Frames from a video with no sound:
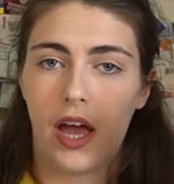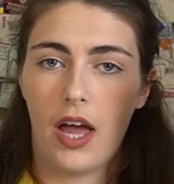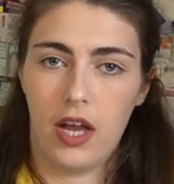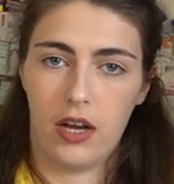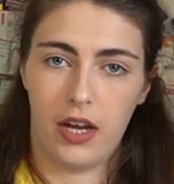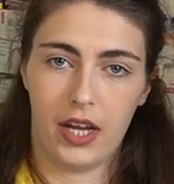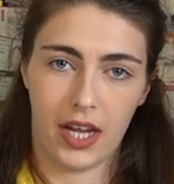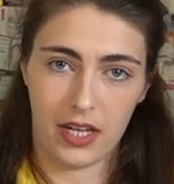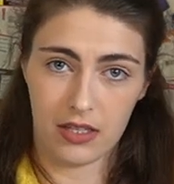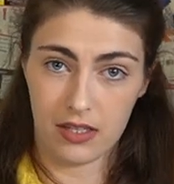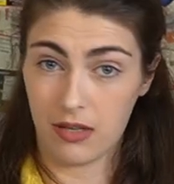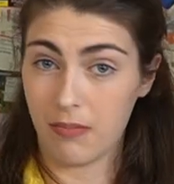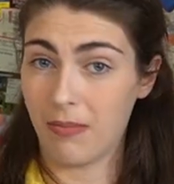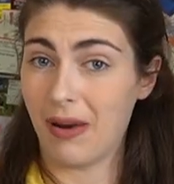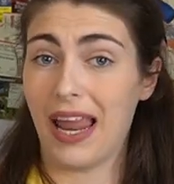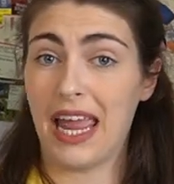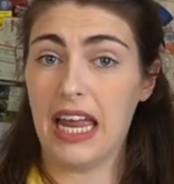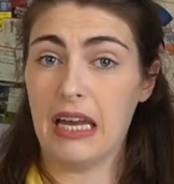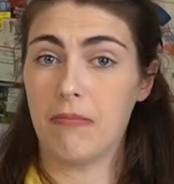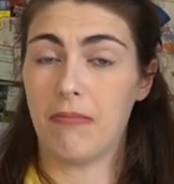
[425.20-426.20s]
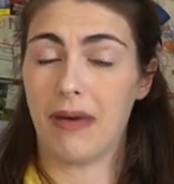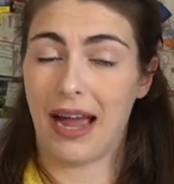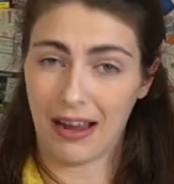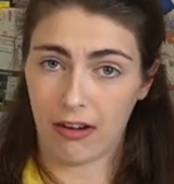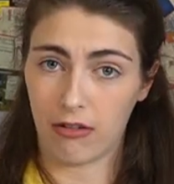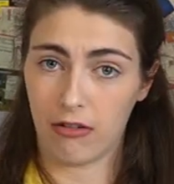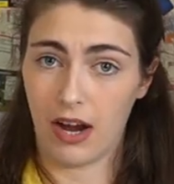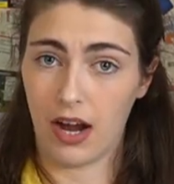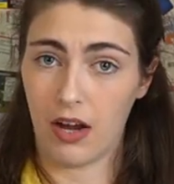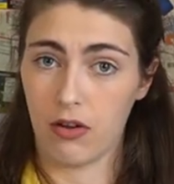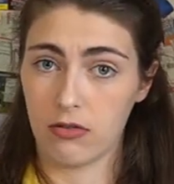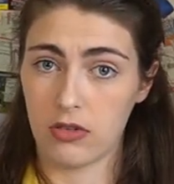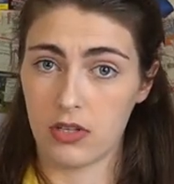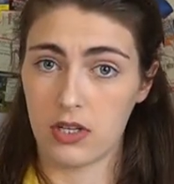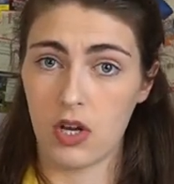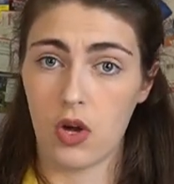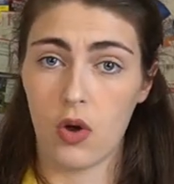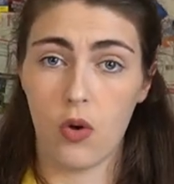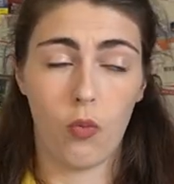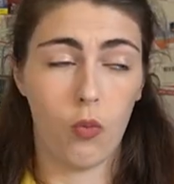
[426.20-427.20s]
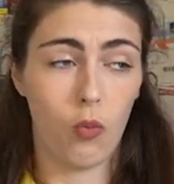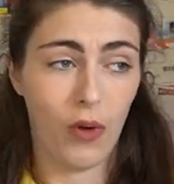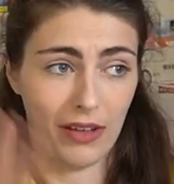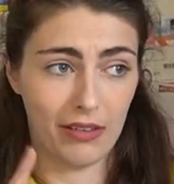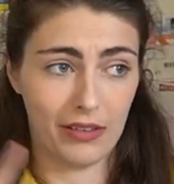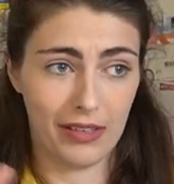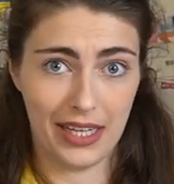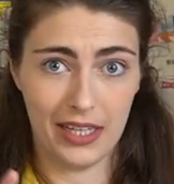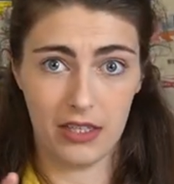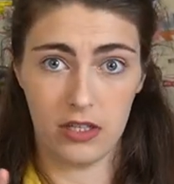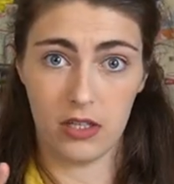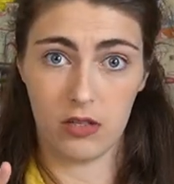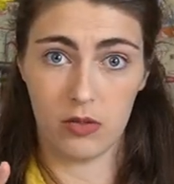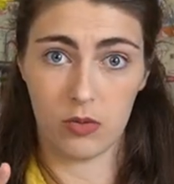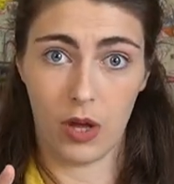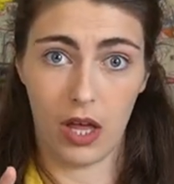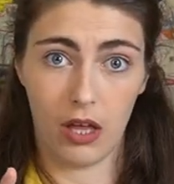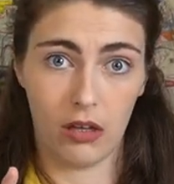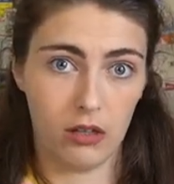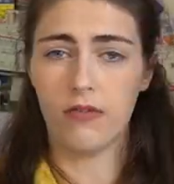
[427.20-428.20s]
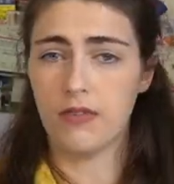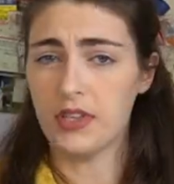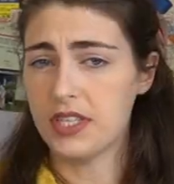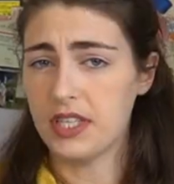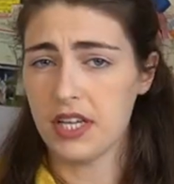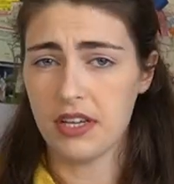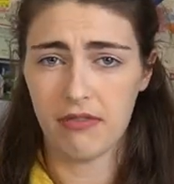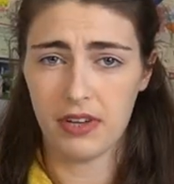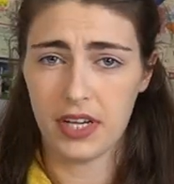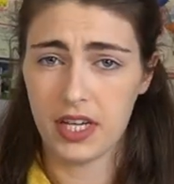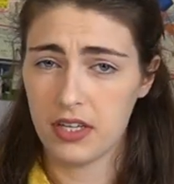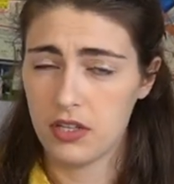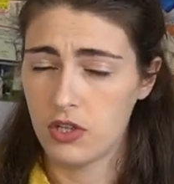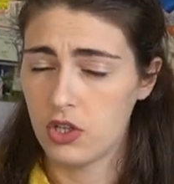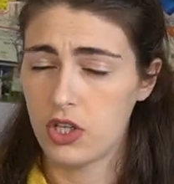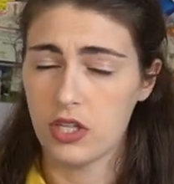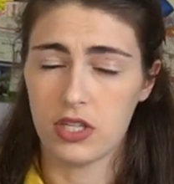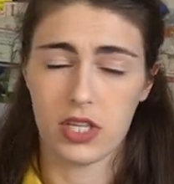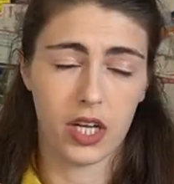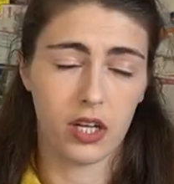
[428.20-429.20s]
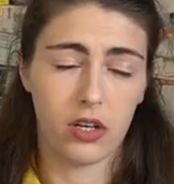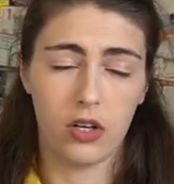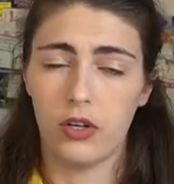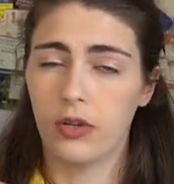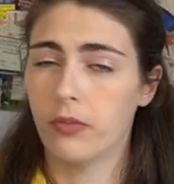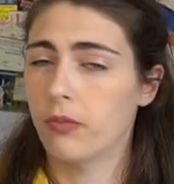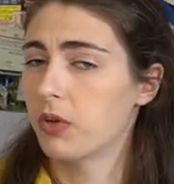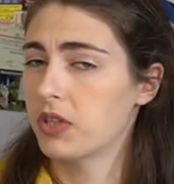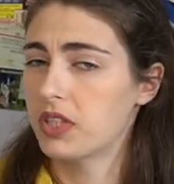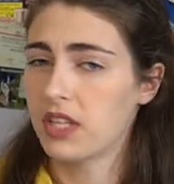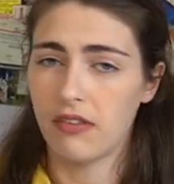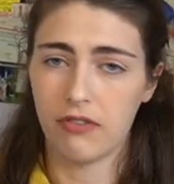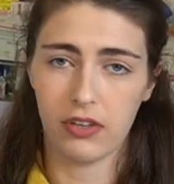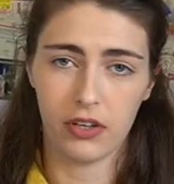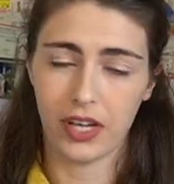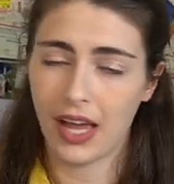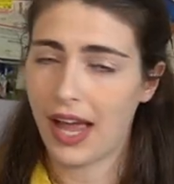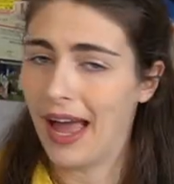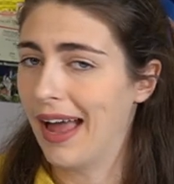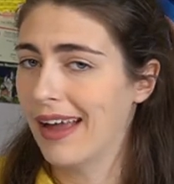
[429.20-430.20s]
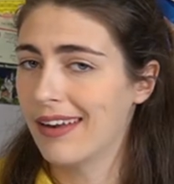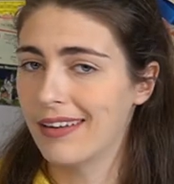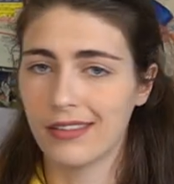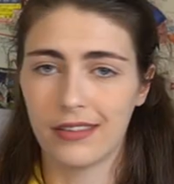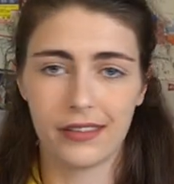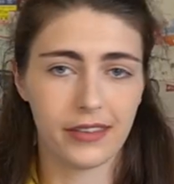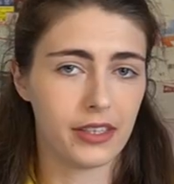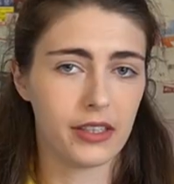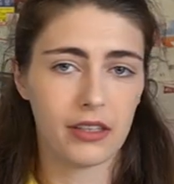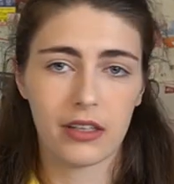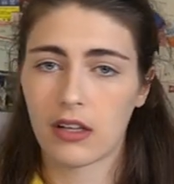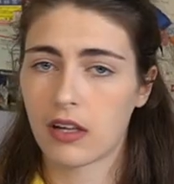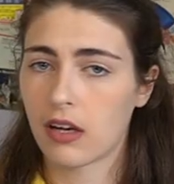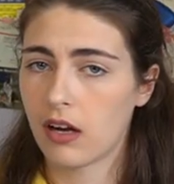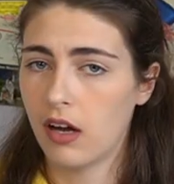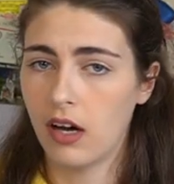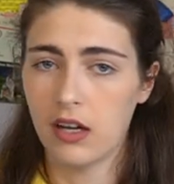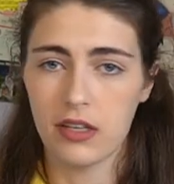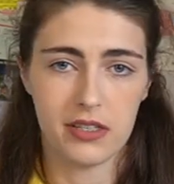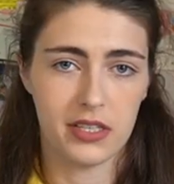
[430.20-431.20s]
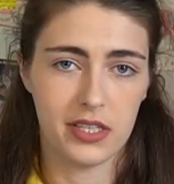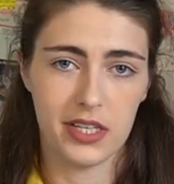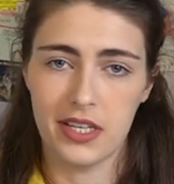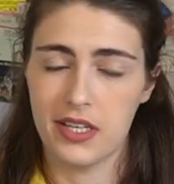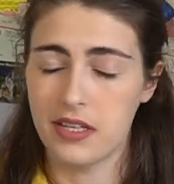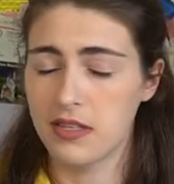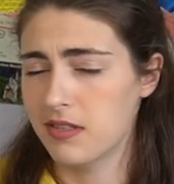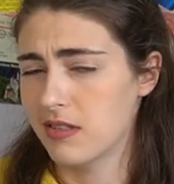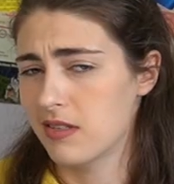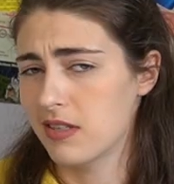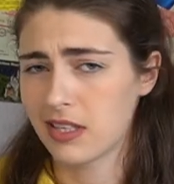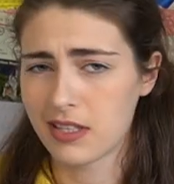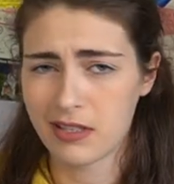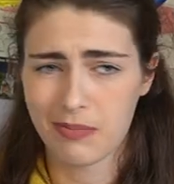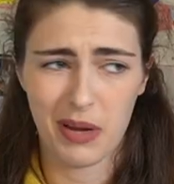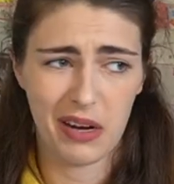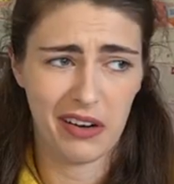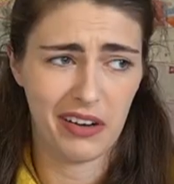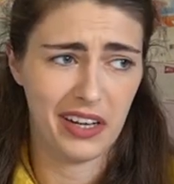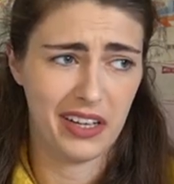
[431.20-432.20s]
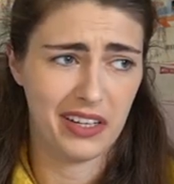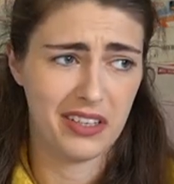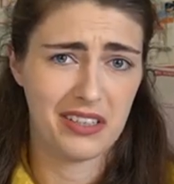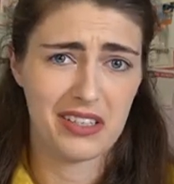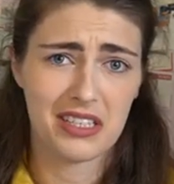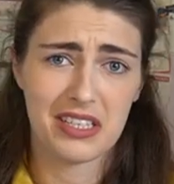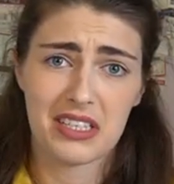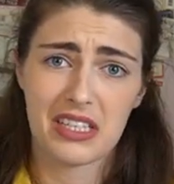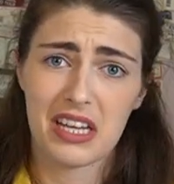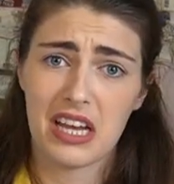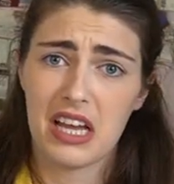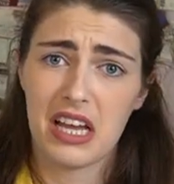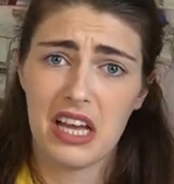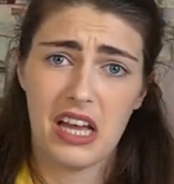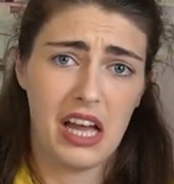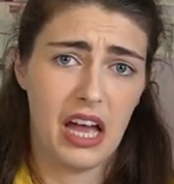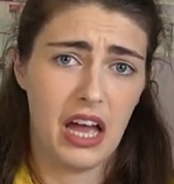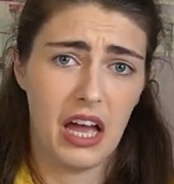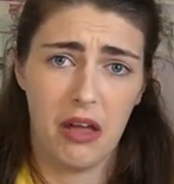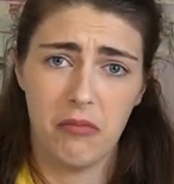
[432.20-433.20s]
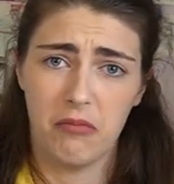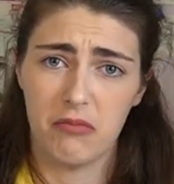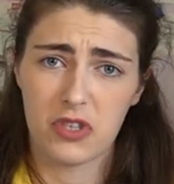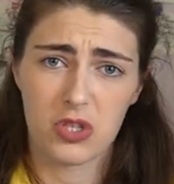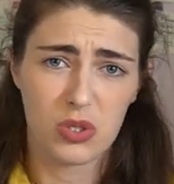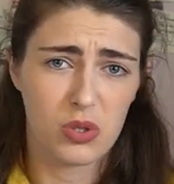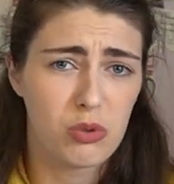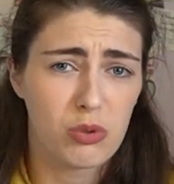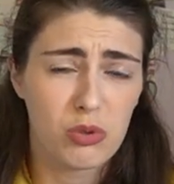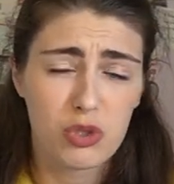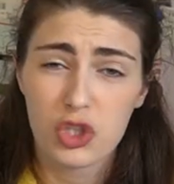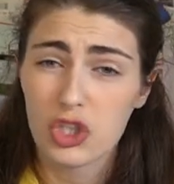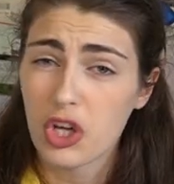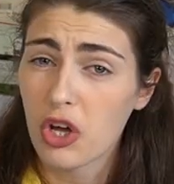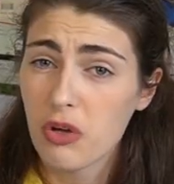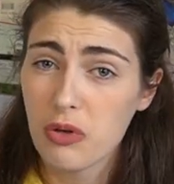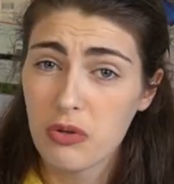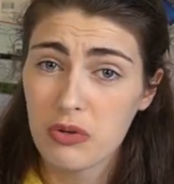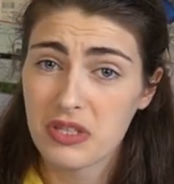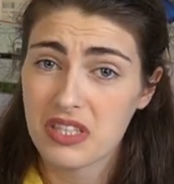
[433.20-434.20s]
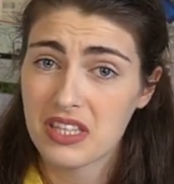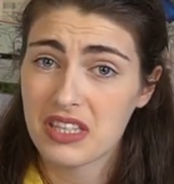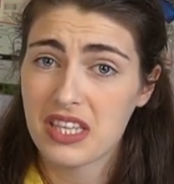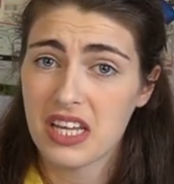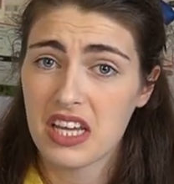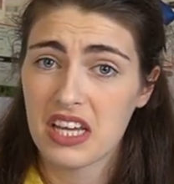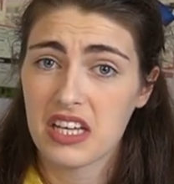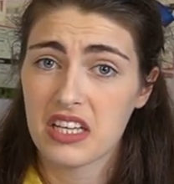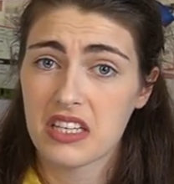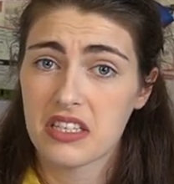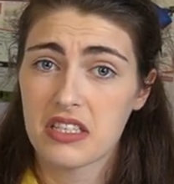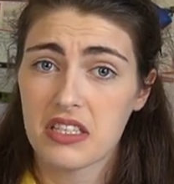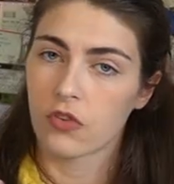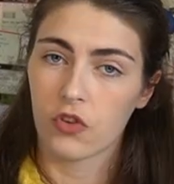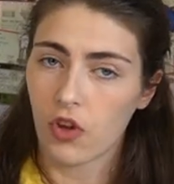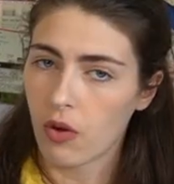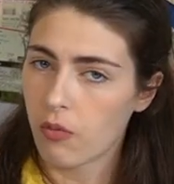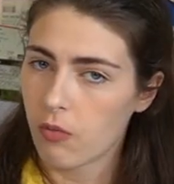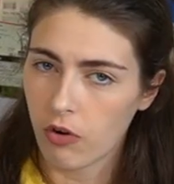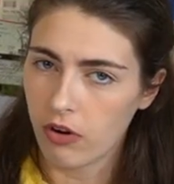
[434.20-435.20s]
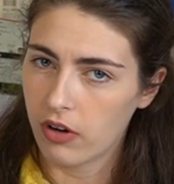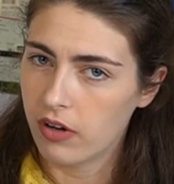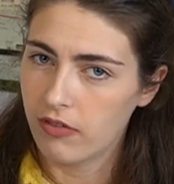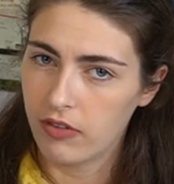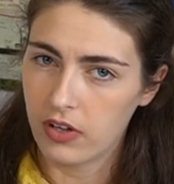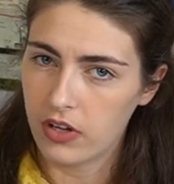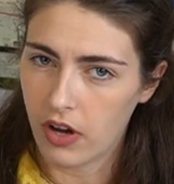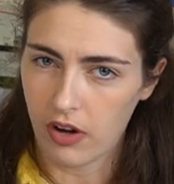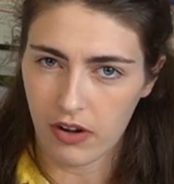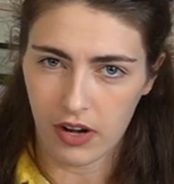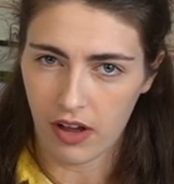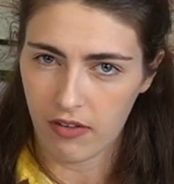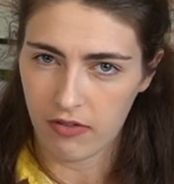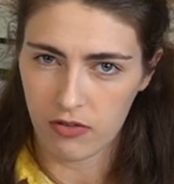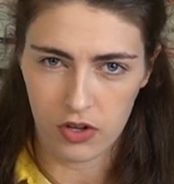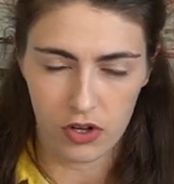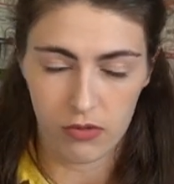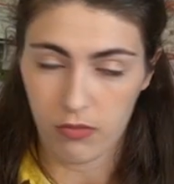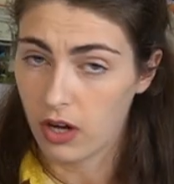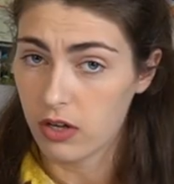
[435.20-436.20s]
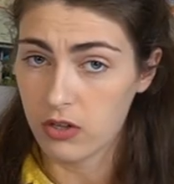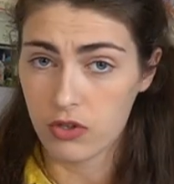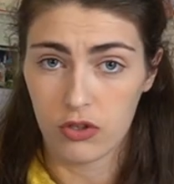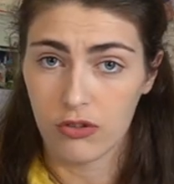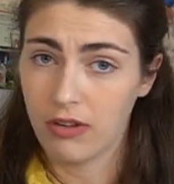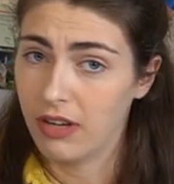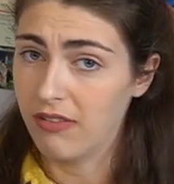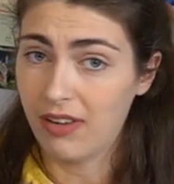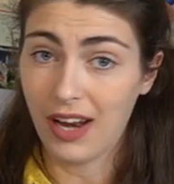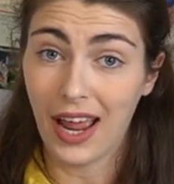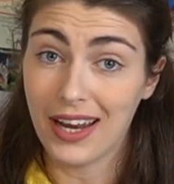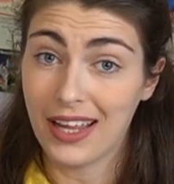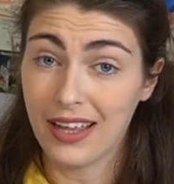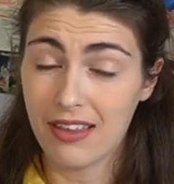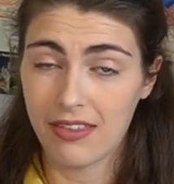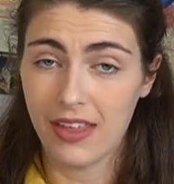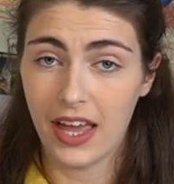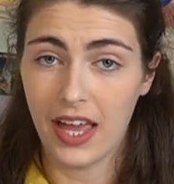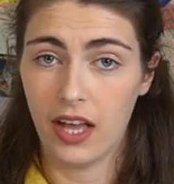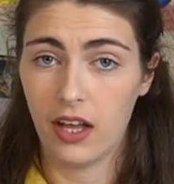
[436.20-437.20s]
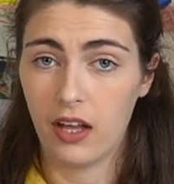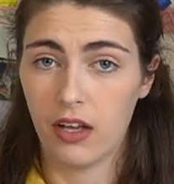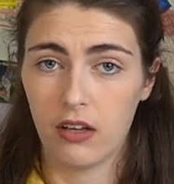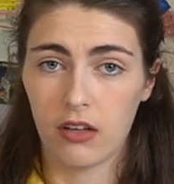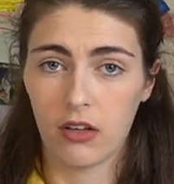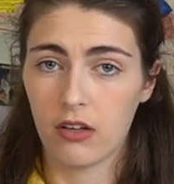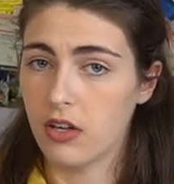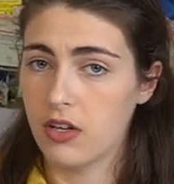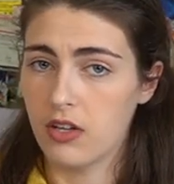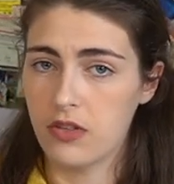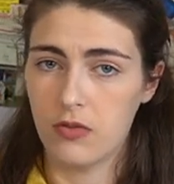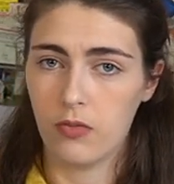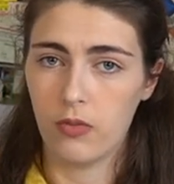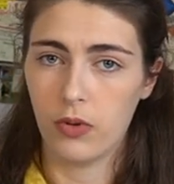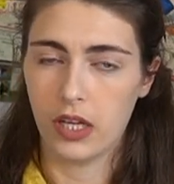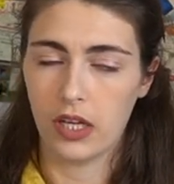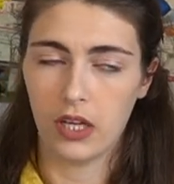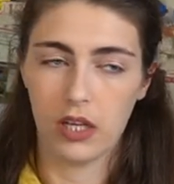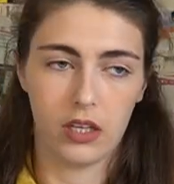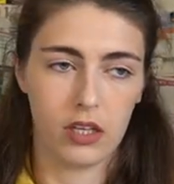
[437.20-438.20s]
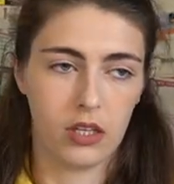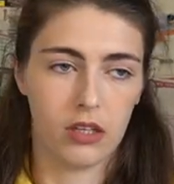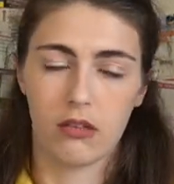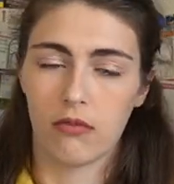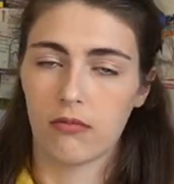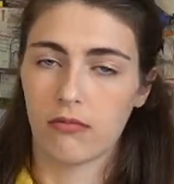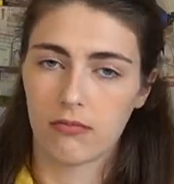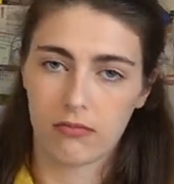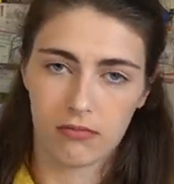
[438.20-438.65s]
and against a plain background, well lit as well. For CVs, just include whatever you can. Classes, experience, school shows and things. Don't worry if you don't have too much or even anything, because we can